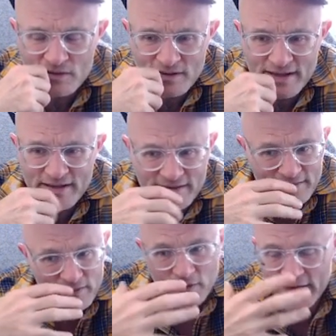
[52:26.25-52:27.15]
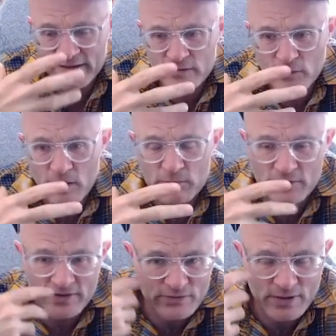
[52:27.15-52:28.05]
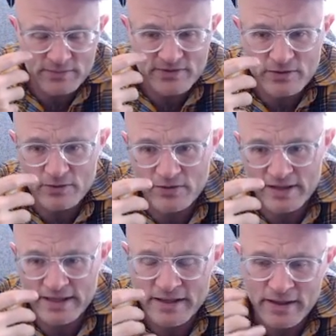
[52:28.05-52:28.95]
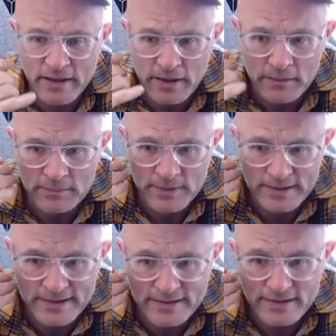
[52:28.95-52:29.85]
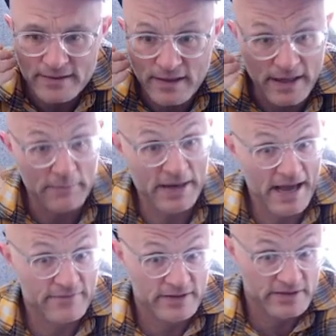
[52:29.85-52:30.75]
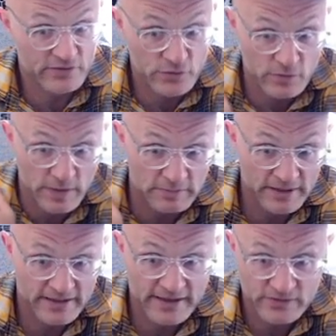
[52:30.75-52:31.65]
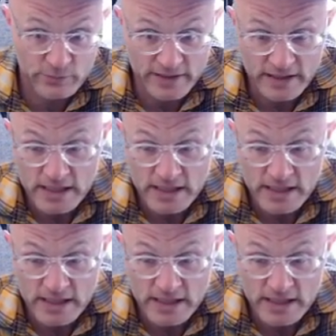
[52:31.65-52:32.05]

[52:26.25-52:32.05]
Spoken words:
Like, I didn't grow up with it, so I'm still learning it. And I'm going to have it at this tournament I'm playing next week.